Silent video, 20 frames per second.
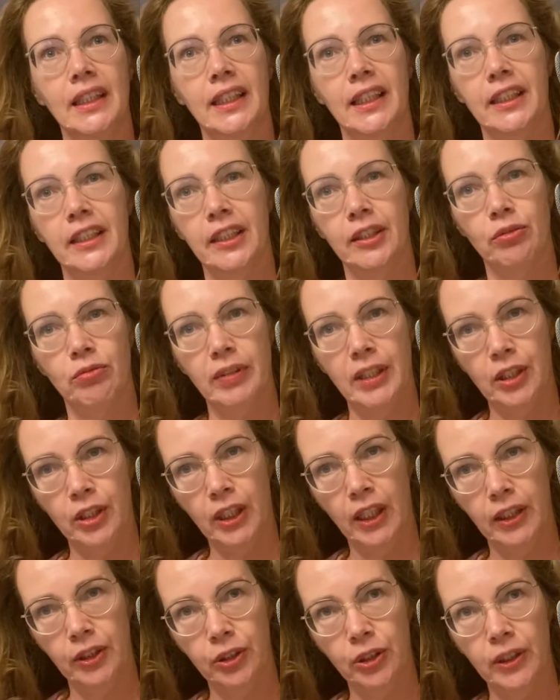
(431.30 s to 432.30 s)
And in Red
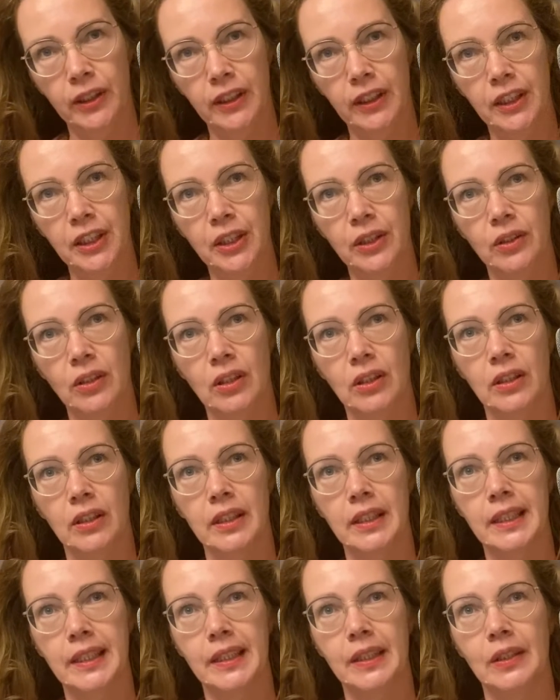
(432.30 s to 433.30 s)
Tantra, you
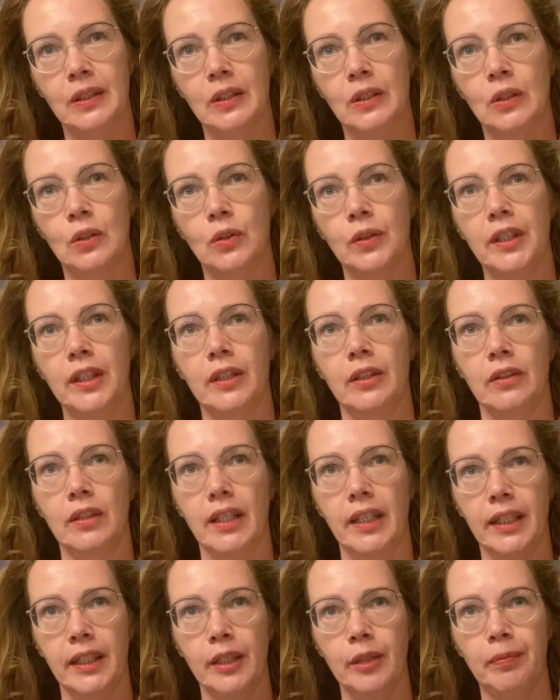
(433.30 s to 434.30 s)
also, you know,
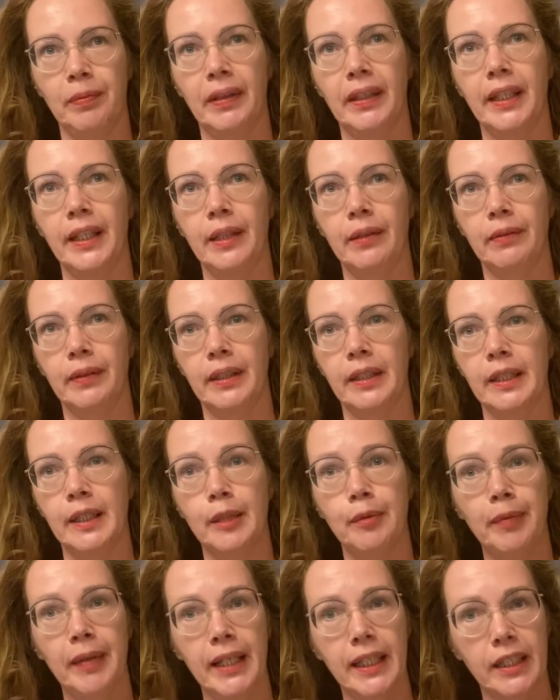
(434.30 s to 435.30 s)
like you play with the
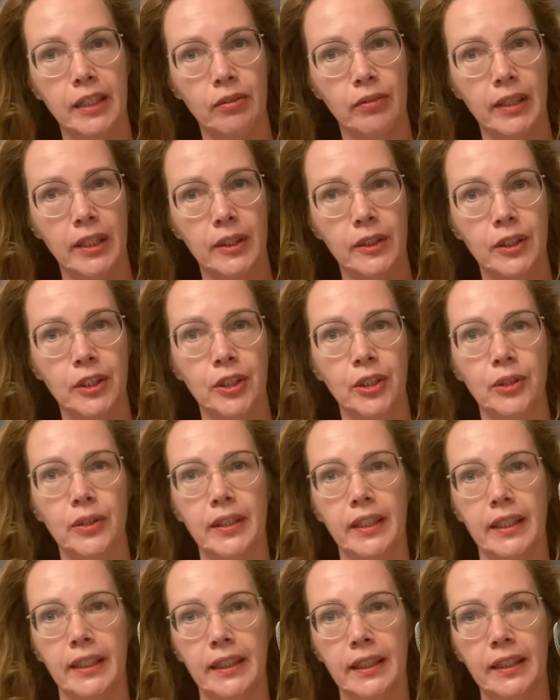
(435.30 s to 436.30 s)
space around
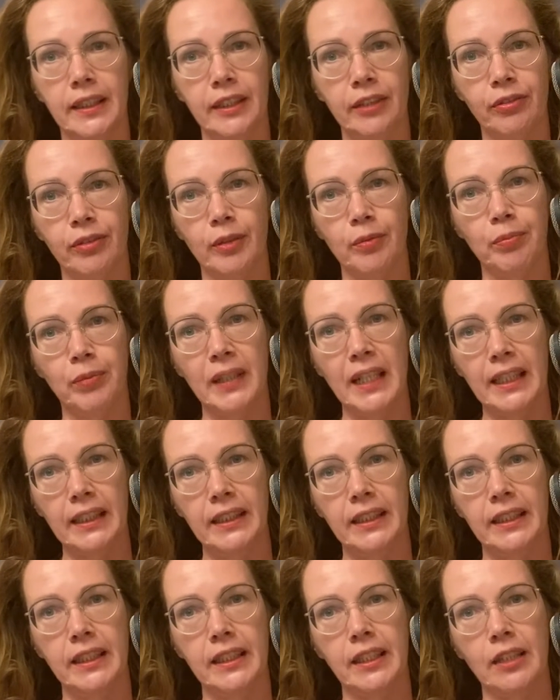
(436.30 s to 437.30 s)
you. There's different
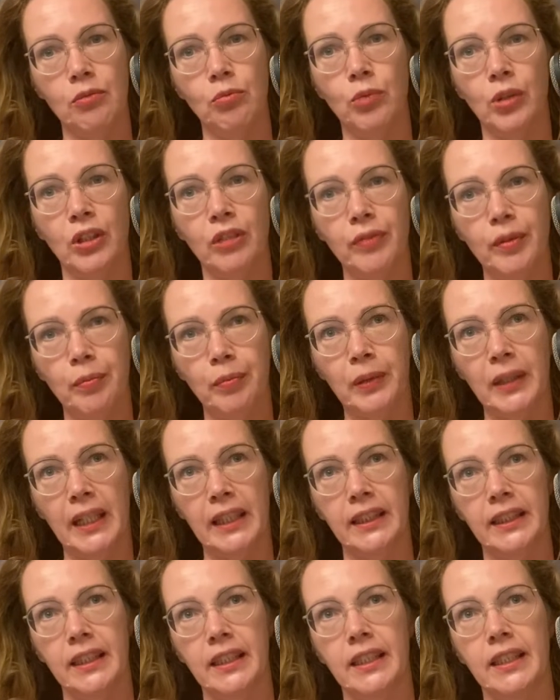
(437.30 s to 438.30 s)
practices. And one of the
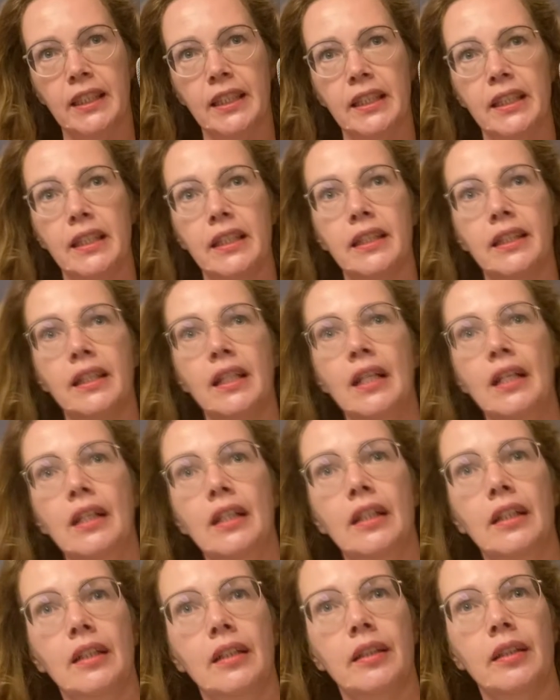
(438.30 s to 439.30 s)
practices is
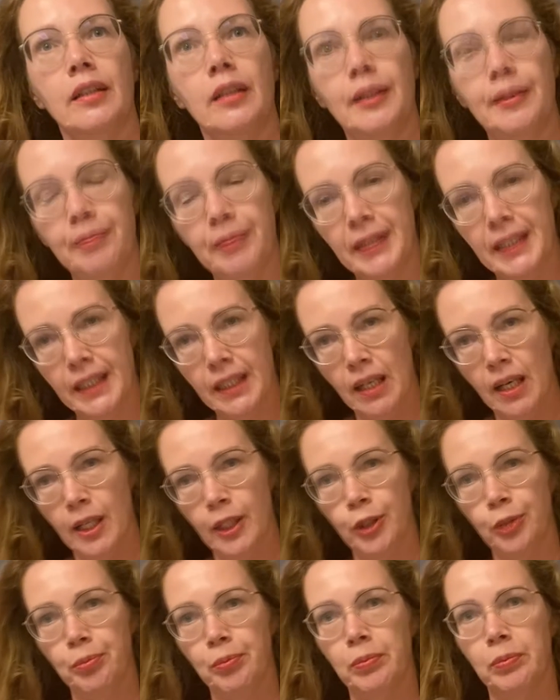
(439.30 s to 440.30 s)
the
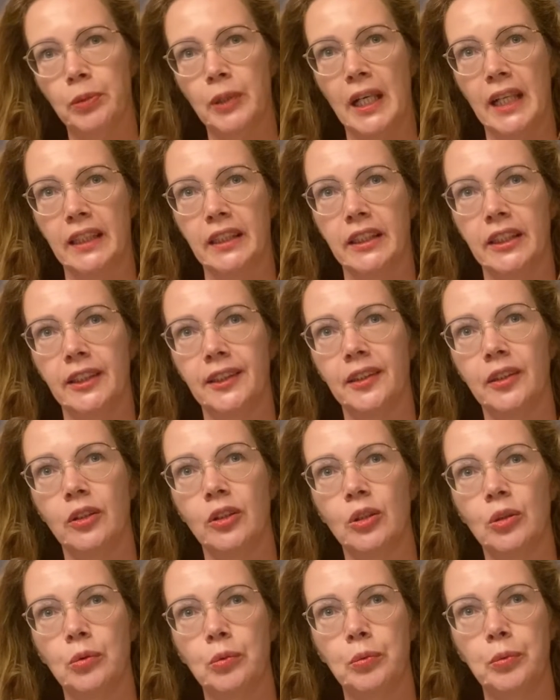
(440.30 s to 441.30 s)
massage practice,
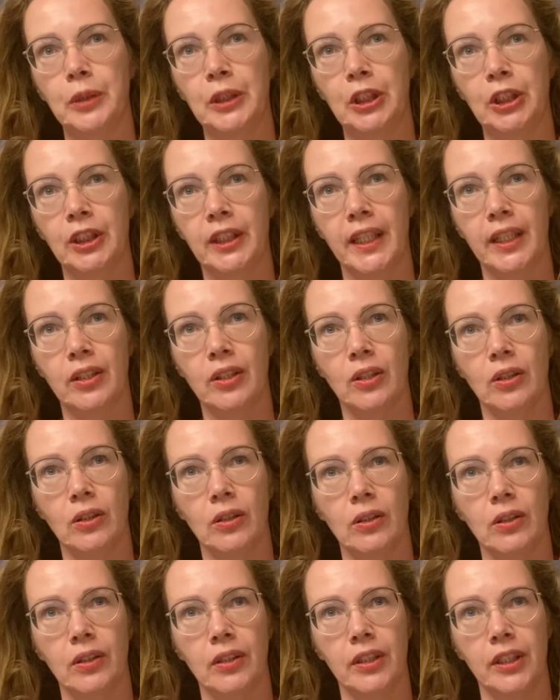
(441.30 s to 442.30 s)
or which they
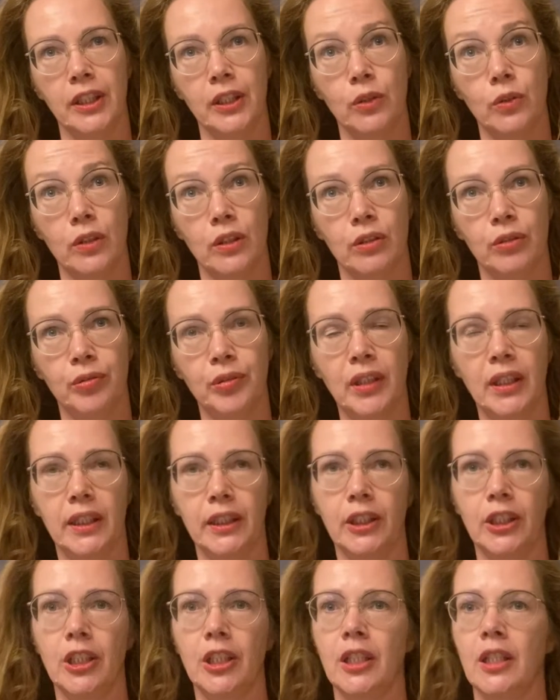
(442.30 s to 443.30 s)
call the yoga of
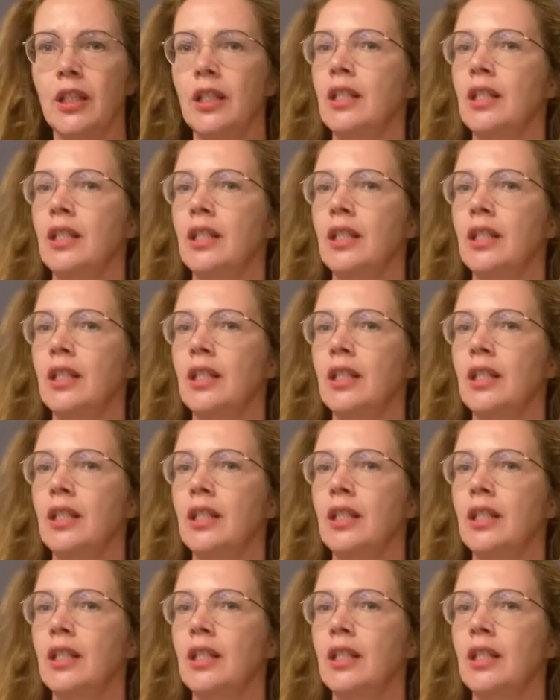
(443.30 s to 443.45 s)
touch.